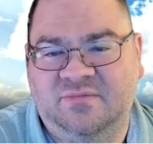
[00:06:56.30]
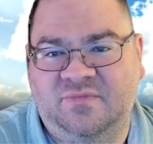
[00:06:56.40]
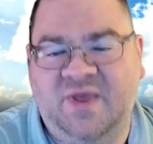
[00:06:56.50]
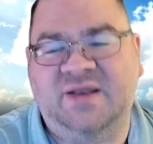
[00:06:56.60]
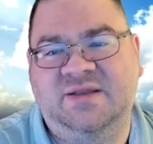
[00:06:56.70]

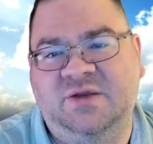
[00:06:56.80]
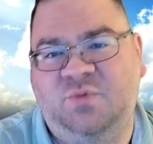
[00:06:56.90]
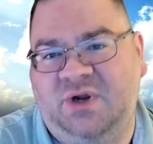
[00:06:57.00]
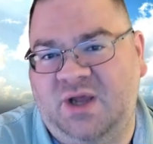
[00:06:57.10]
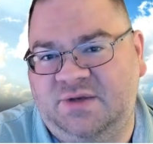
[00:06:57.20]
They did
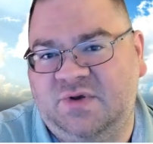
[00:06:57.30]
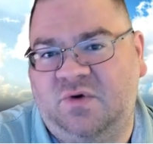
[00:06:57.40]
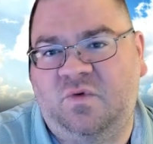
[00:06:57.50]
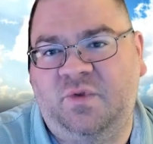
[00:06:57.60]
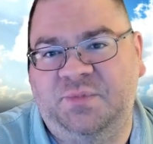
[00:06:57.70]
what God
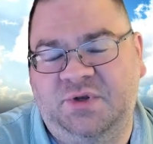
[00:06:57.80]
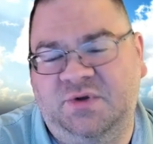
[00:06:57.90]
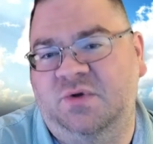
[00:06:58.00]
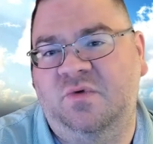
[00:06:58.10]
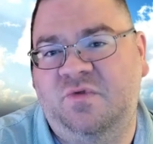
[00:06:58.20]
told them to
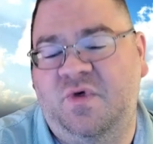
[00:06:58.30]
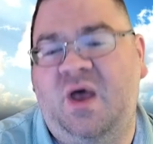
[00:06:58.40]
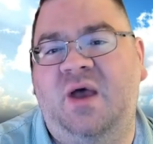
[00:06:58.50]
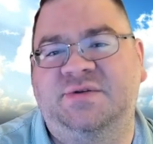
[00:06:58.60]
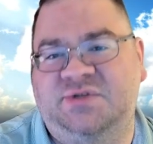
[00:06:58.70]
do.
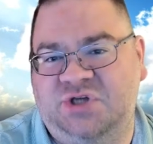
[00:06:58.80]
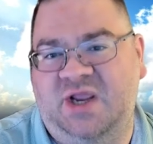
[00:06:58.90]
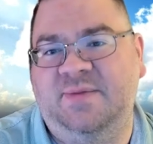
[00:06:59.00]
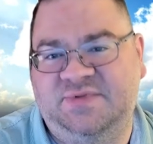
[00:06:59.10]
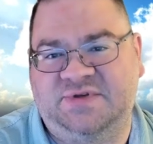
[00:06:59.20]
Thus,
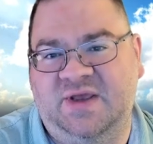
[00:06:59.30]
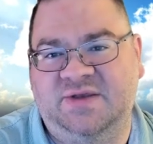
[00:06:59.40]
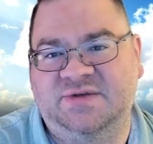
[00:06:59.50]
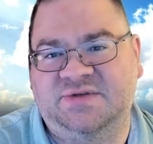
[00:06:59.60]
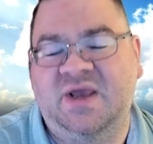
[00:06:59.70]
James
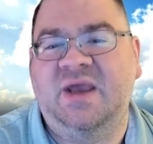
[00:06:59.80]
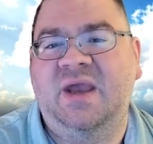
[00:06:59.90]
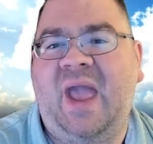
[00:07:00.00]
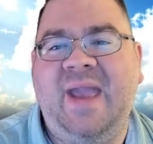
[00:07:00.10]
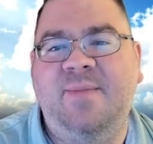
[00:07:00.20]
says,
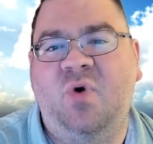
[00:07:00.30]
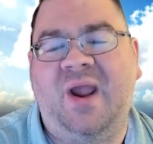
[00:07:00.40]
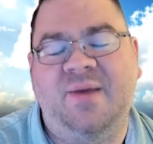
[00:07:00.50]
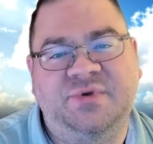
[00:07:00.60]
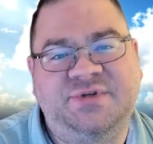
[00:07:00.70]

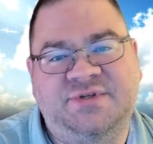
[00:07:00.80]
Abraham was